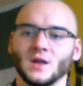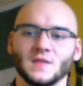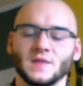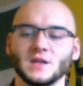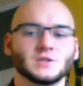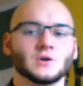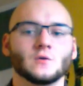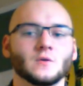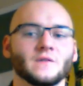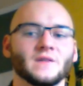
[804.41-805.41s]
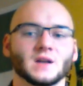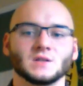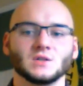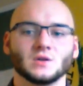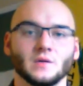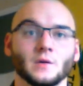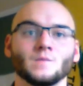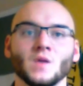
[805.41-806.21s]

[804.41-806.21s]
and they don't affect each other.